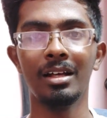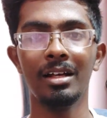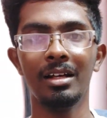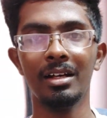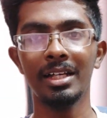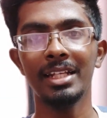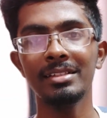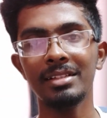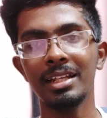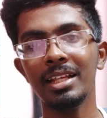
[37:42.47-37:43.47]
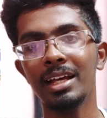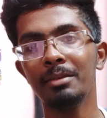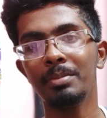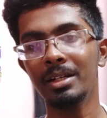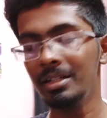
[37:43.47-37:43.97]
Initially I
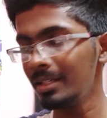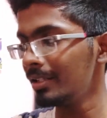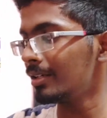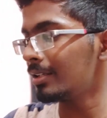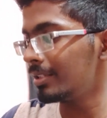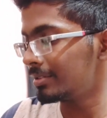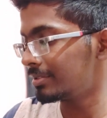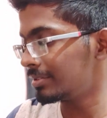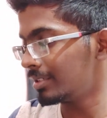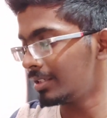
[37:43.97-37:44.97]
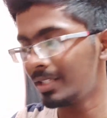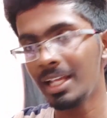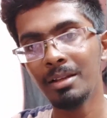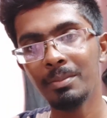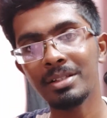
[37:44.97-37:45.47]
printed this
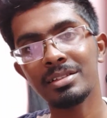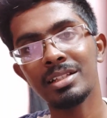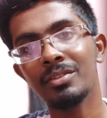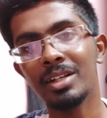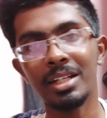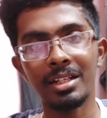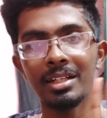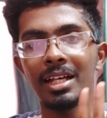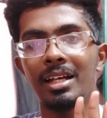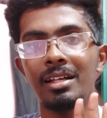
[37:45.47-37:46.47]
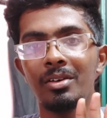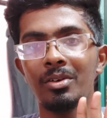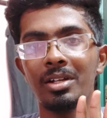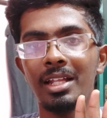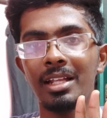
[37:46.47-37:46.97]
tailpiece in the vertical
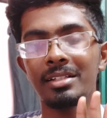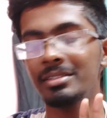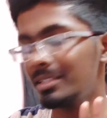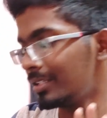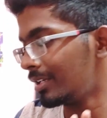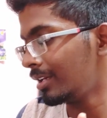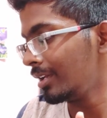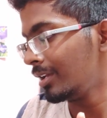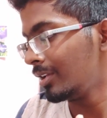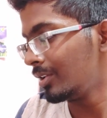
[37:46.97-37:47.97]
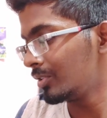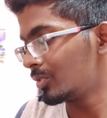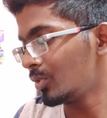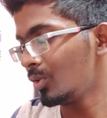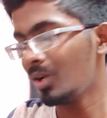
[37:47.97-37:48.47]
direction.
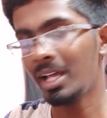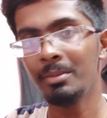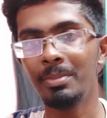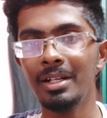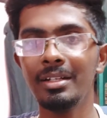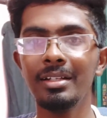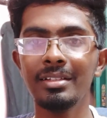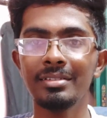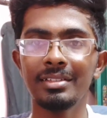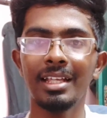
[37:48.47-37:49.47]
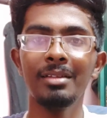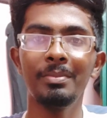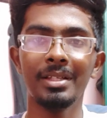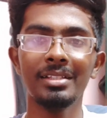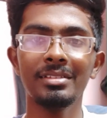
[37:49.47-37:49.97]
So I printed this
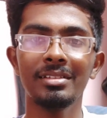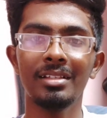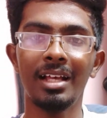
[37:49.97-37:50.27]
tailpiece.